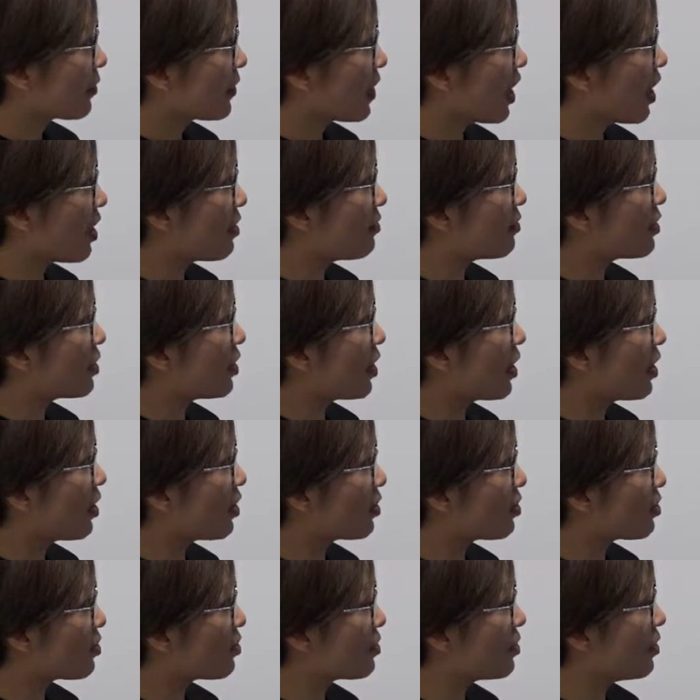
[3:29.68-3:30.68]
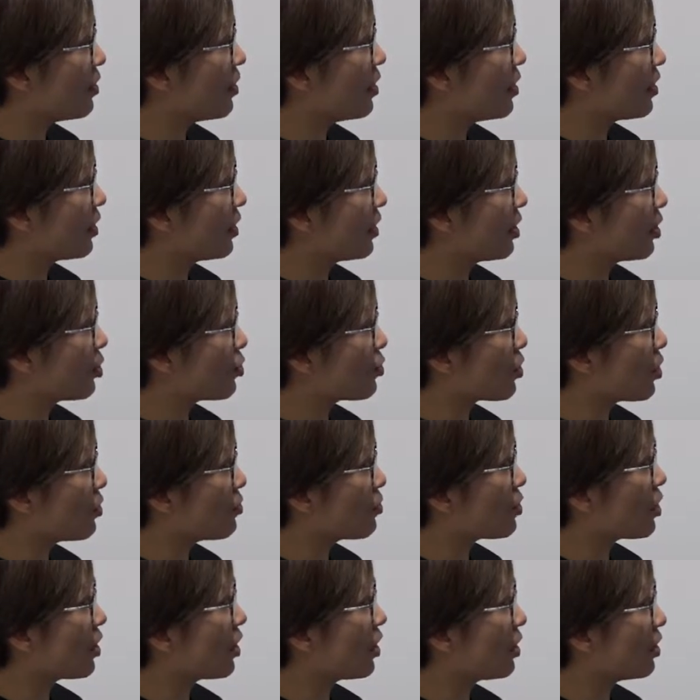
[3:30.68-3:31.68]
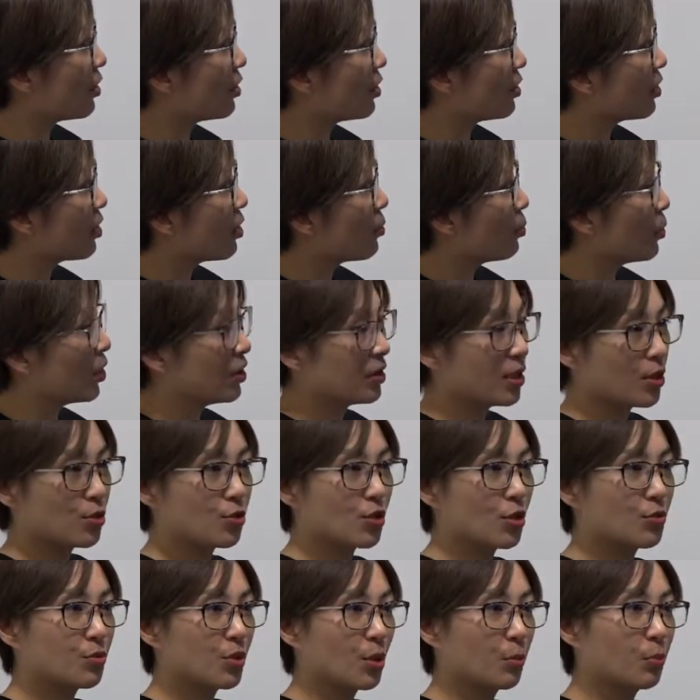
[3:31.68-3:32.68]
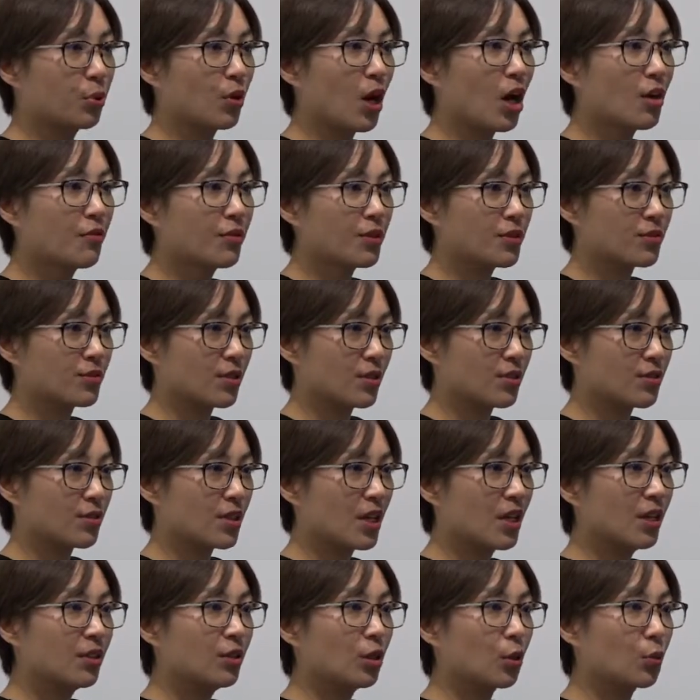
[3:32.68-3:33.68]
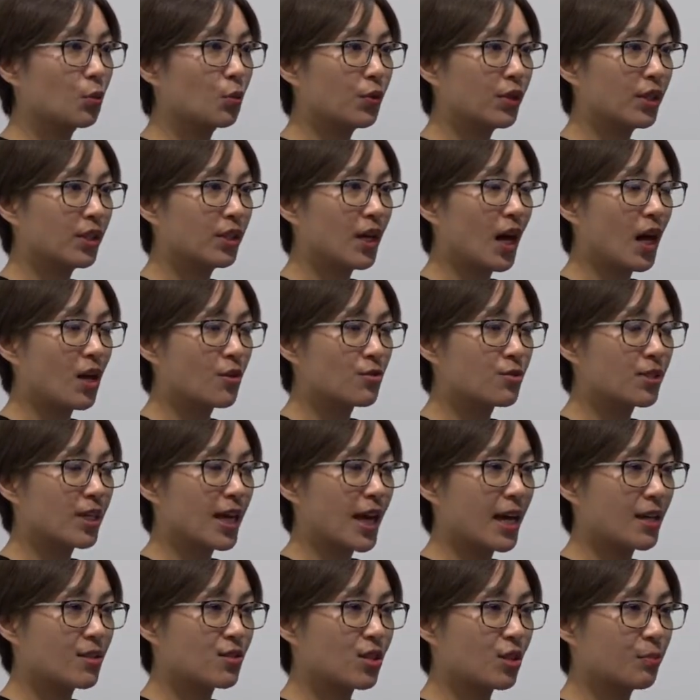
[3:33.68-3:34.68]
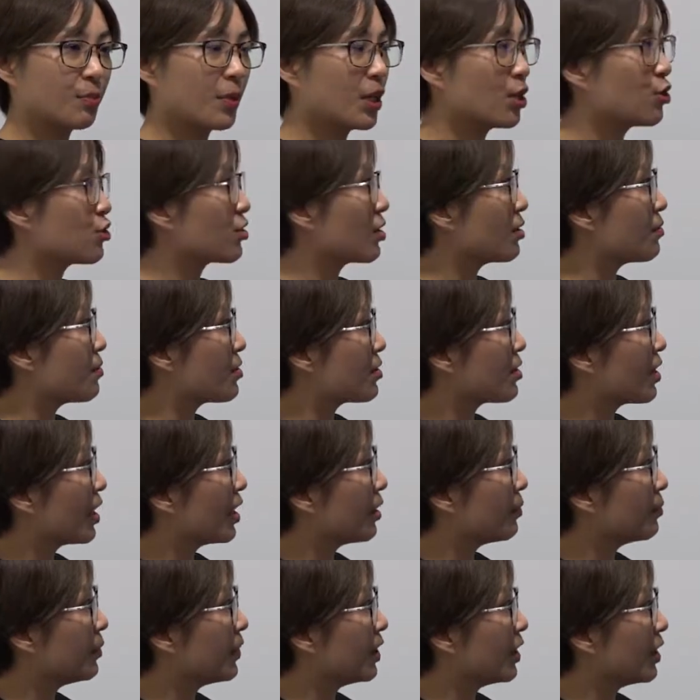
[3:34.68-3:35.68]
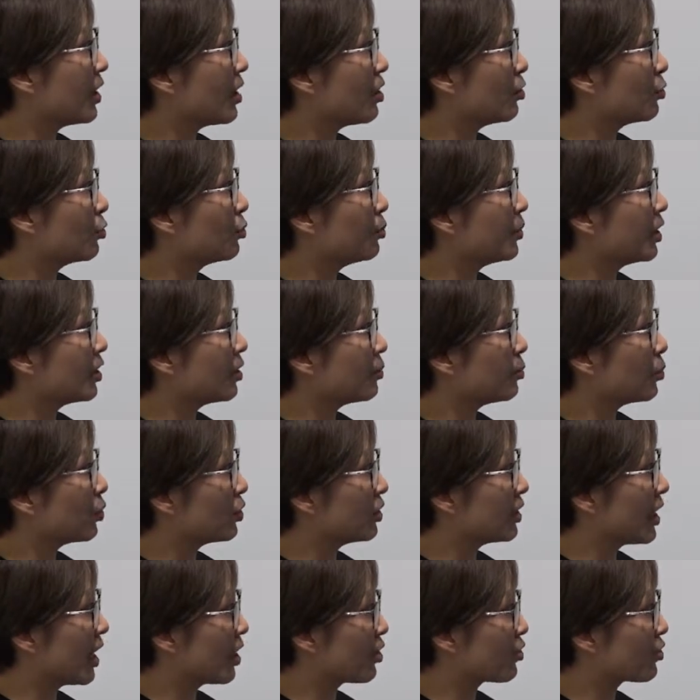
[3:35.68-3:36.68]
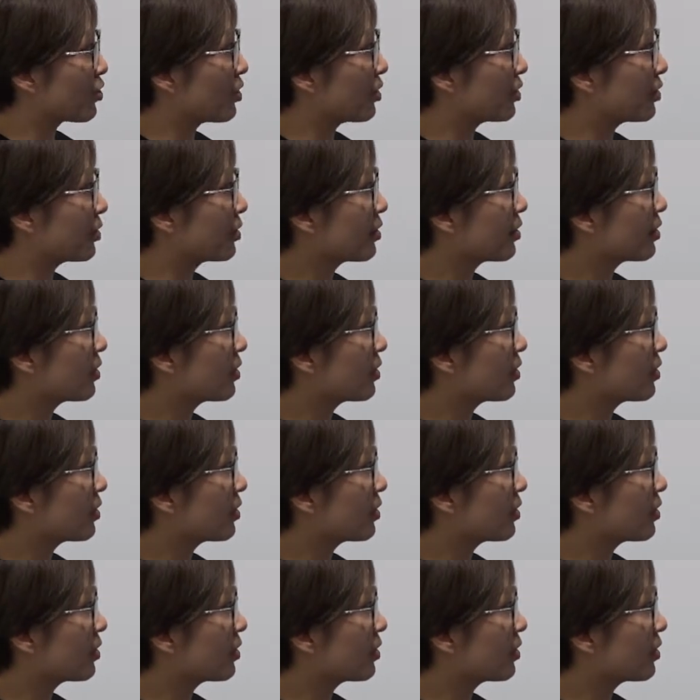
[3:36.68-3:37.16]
And here's the more than 20 provinces, the greenhouse gas emissions in the aluminum production.